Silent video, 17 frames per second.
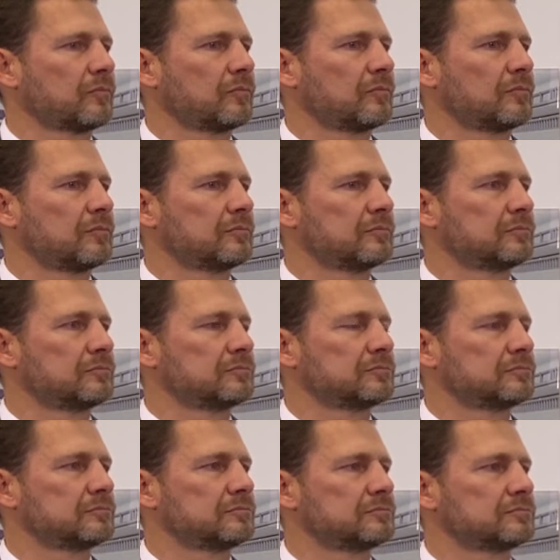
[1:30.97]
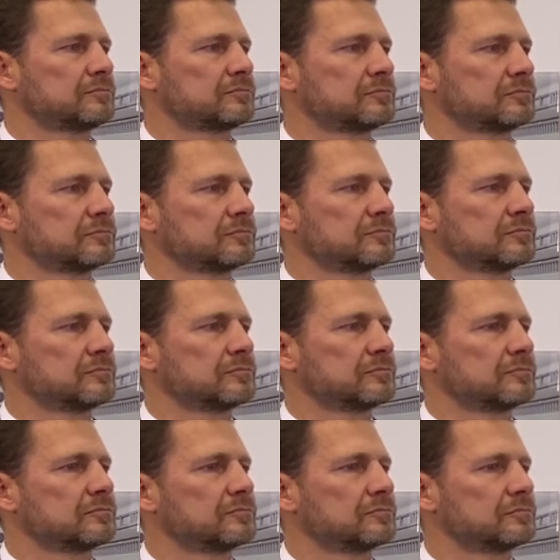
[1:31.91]

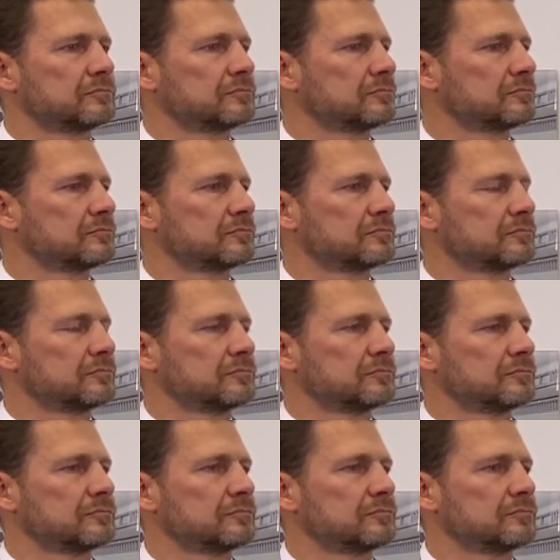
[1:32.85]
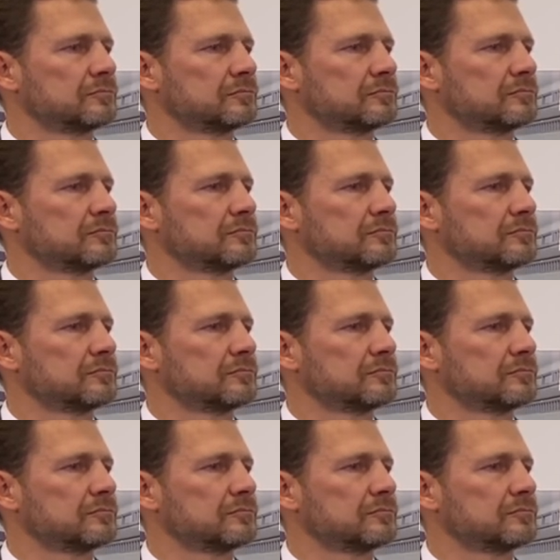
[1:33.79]
[no speech]